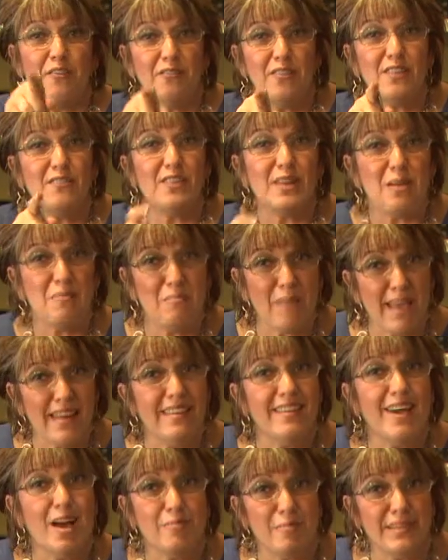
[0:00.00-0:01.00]
Vivere
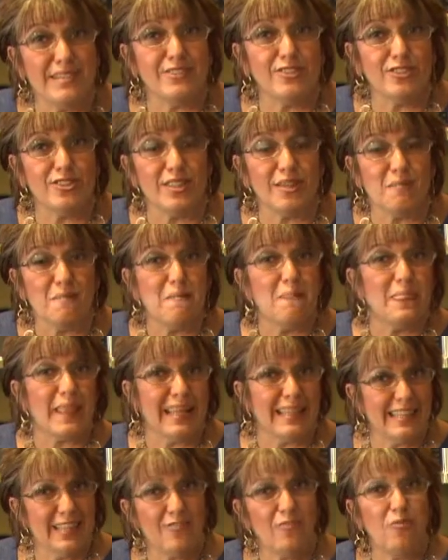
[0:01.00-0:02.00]
bene, amici.
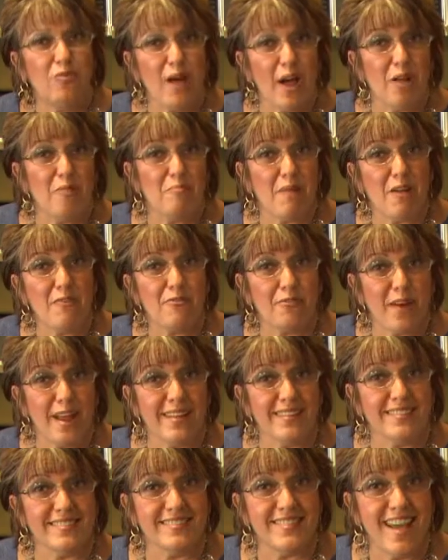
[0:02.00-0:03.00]
Live well, my
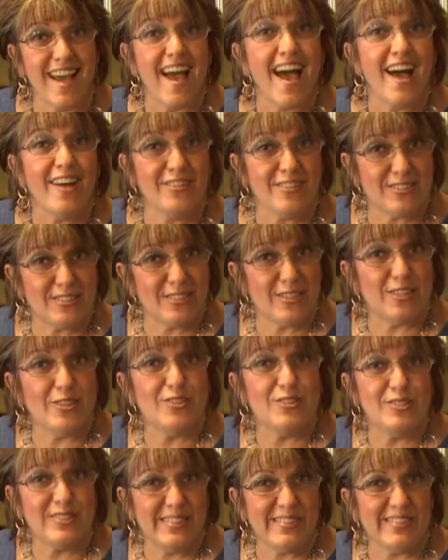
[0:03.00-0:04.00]
friends. I'll see
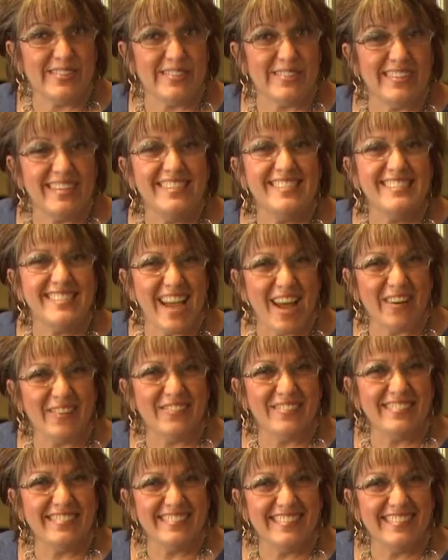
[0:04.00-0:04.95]
you soon. Ciao.